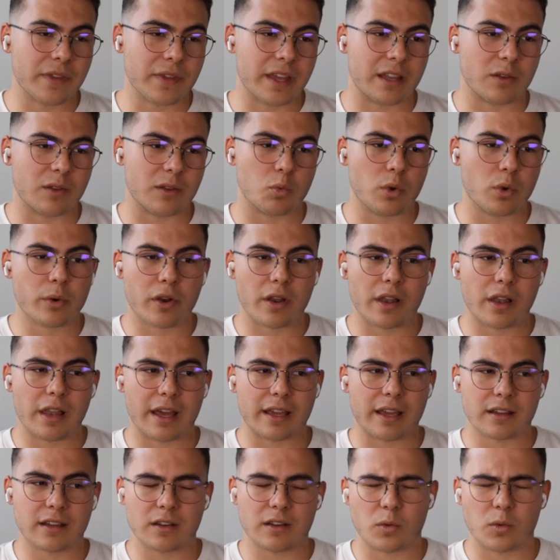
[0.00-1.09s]
And we were
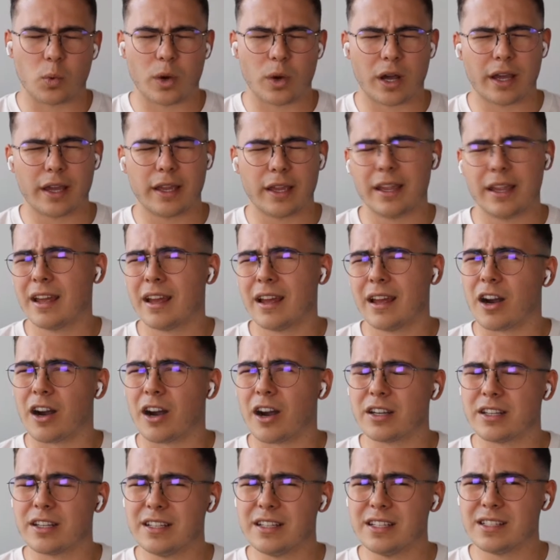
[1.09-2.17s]
like, why
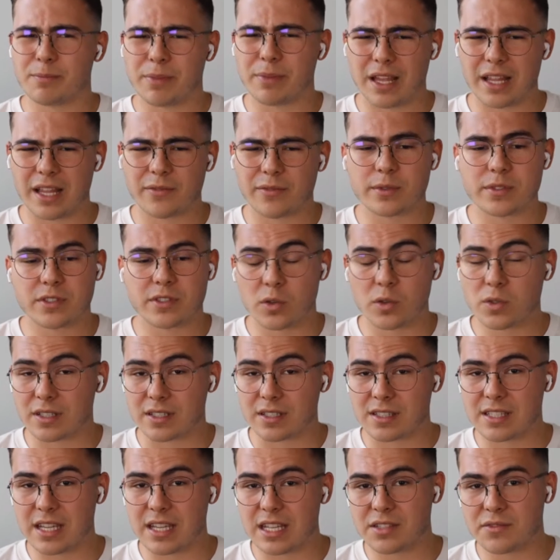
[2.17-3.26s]
are these platforms so
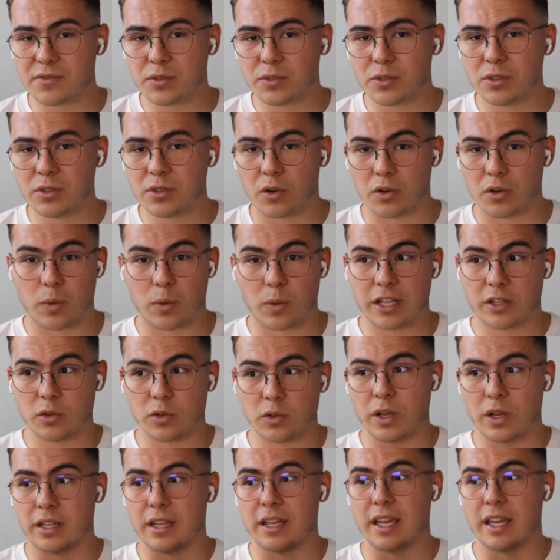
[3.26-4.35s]
successful, or why
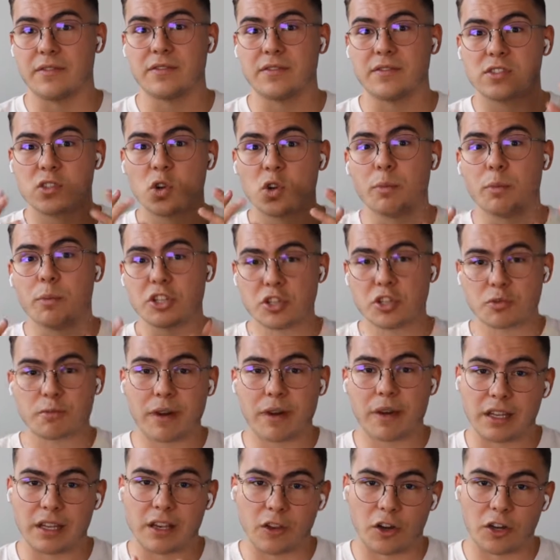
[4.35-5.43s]
do they have so much
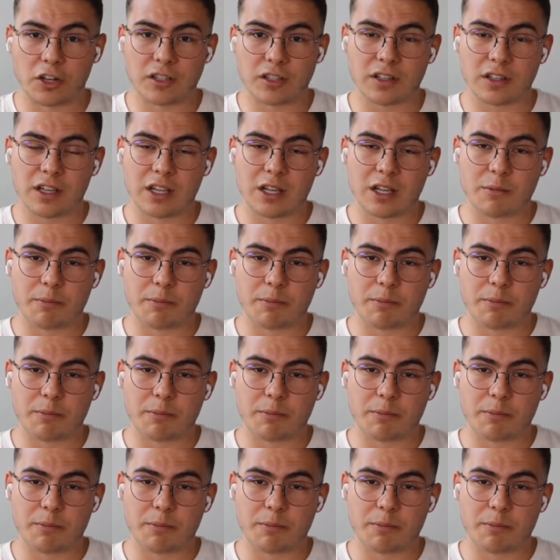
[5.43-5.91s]
money locked,